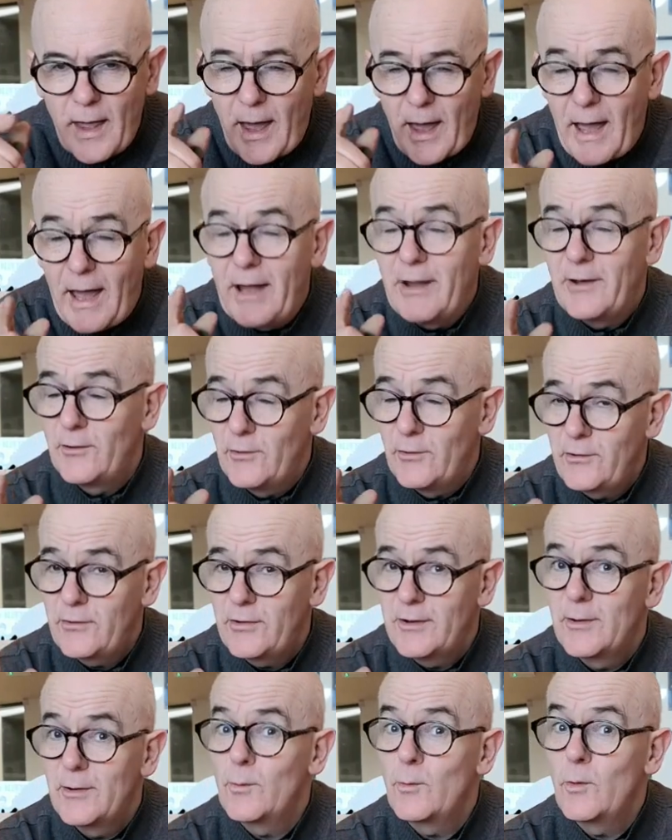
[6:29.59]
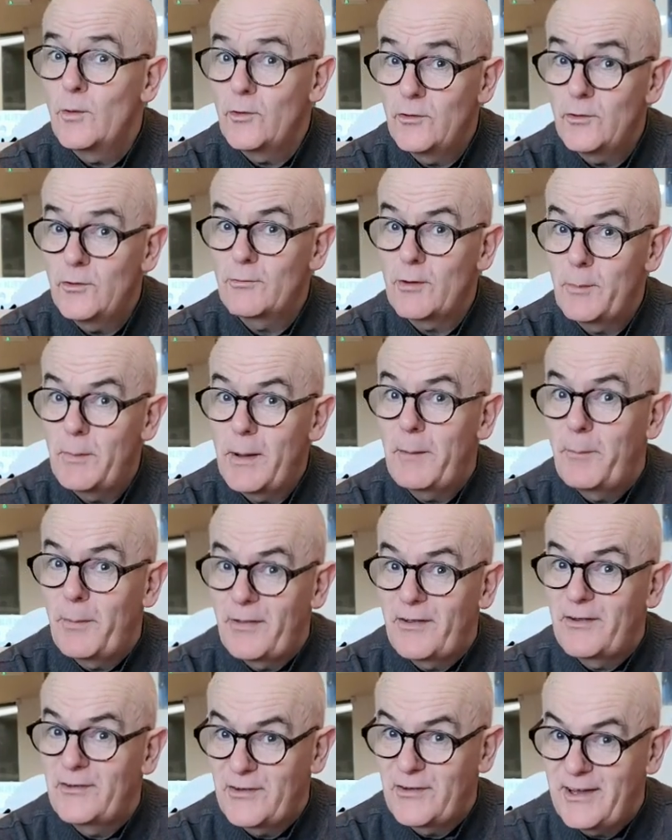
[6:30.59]
And would you
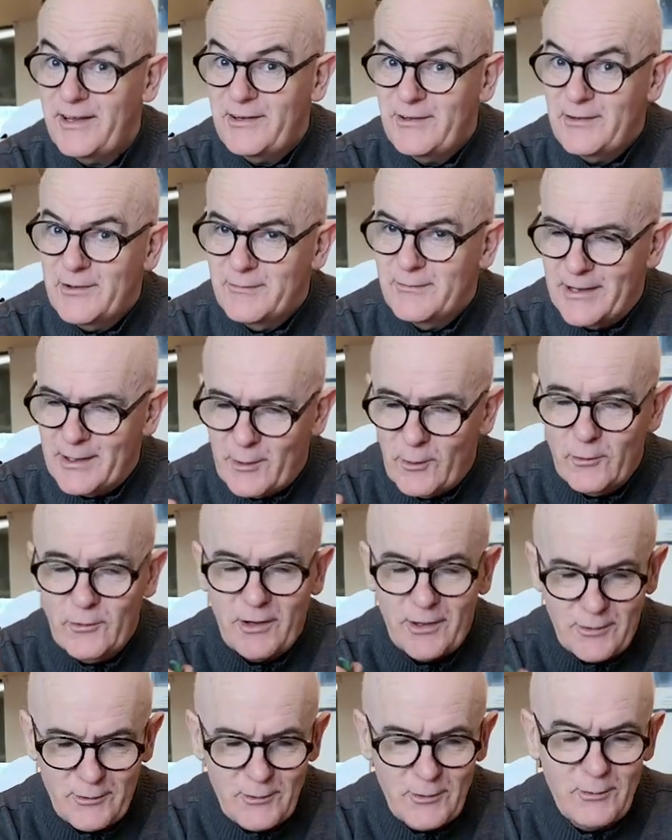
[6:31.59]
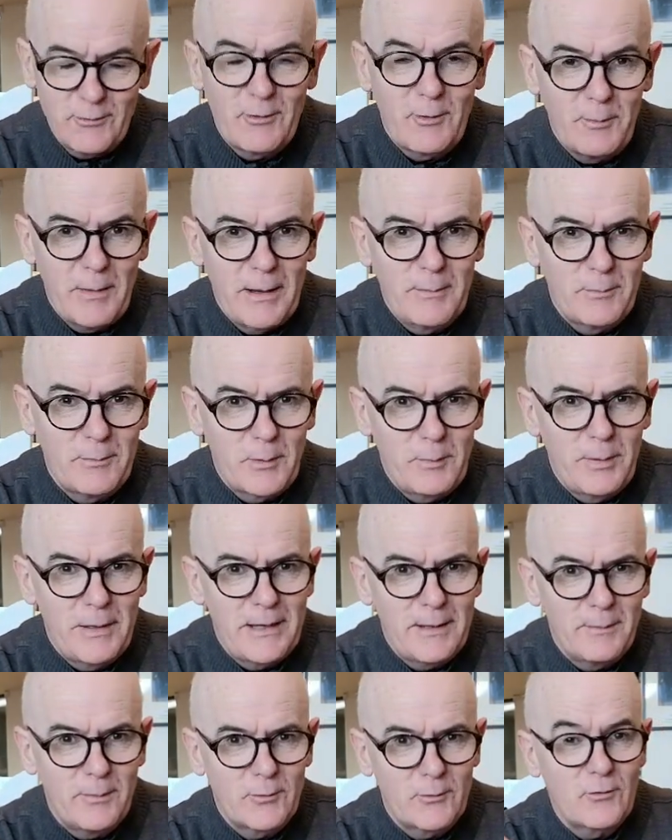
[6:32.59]
remember the taste of it? Because I do remember
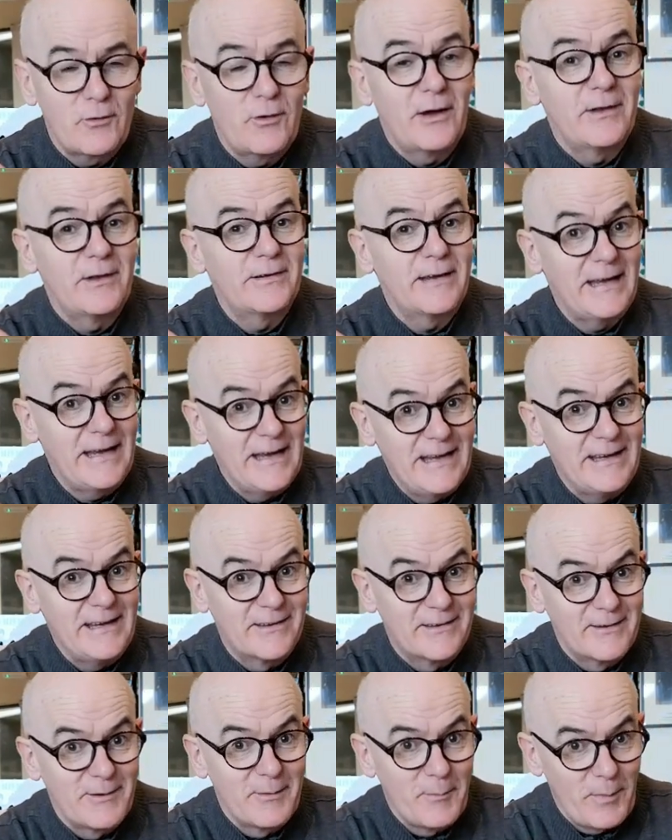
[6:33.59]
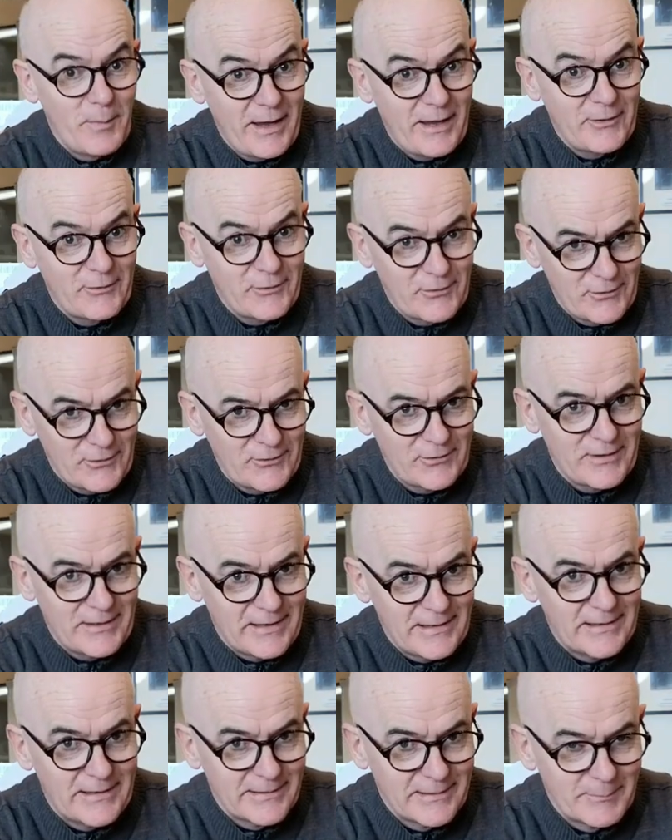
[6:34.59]
people trying to eat
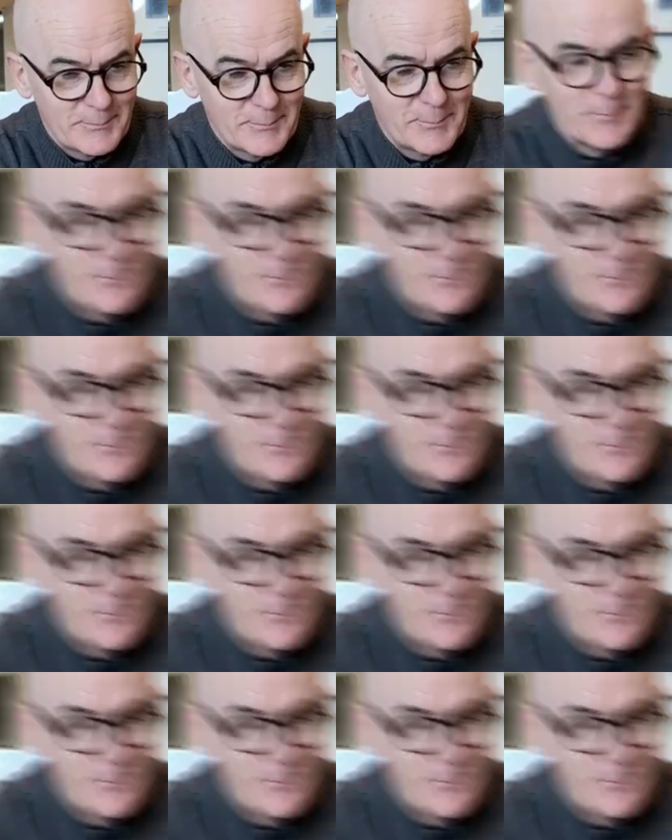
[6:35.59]
plasticine.